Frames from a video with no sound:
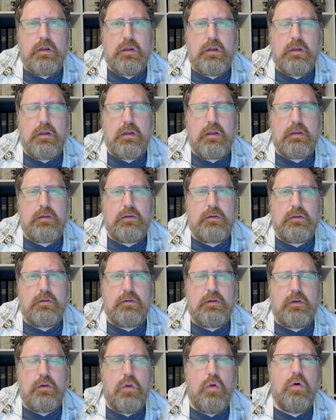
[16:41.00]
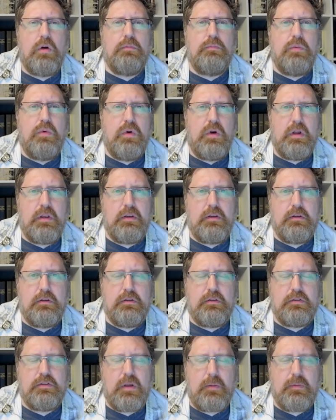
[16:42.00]
and the Lord put
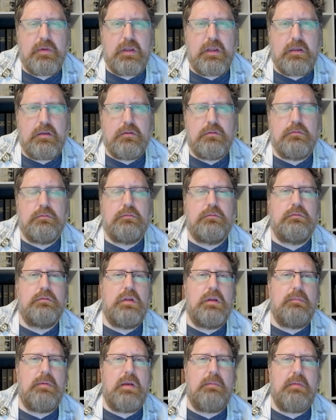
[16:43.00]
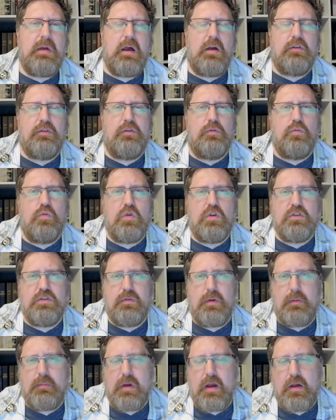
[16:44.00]
something in my mouth, some words in
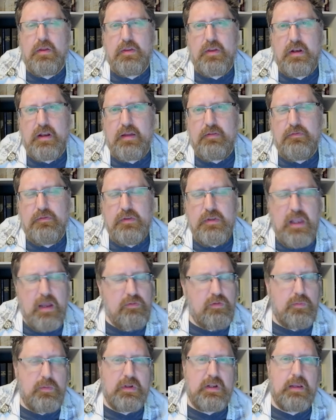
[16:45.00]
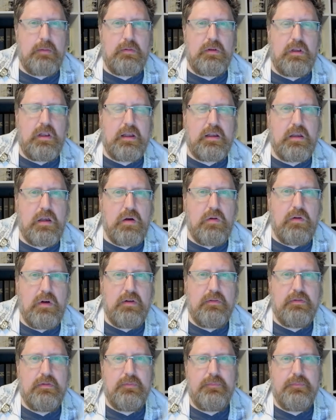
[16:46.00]
my mouth that I've never been able to let go of.